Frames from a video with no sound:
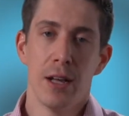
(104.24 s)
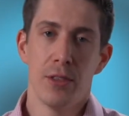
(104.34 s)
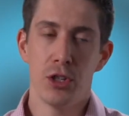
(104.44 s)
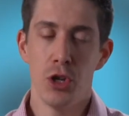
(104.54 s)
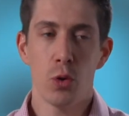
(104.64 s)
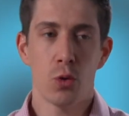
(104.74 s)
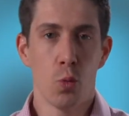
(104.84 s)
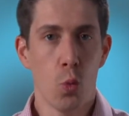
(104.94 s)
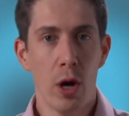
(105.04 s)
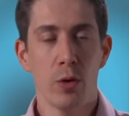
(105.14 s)
there's no
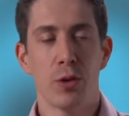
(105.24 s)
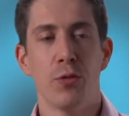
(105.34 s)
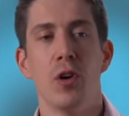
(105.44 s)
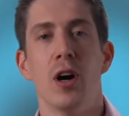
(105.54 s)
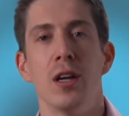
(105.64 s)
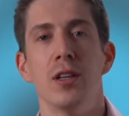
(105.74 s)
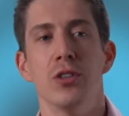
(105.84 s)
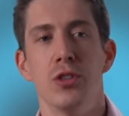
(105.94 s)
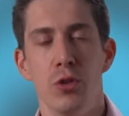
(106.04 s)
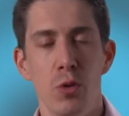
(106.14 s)

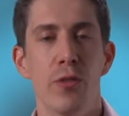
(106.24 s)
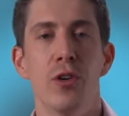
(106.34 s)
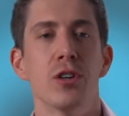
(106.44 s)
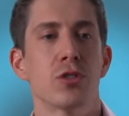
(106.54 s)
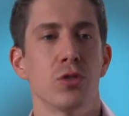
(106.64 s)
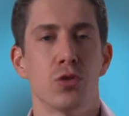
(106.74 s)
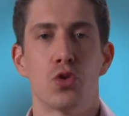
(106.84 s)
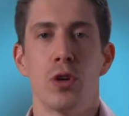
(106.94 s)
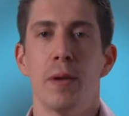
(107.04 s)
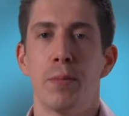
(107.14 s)
well-defined universal
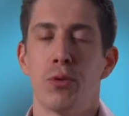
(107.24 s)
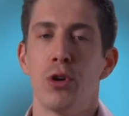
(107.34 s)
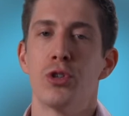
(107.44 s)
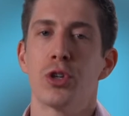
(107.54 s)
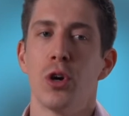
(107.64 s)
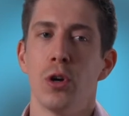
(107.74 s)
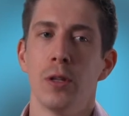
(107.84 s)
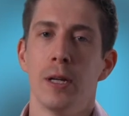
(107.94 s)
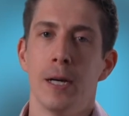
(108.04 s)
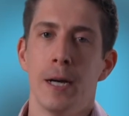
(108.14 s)
treatment protocol.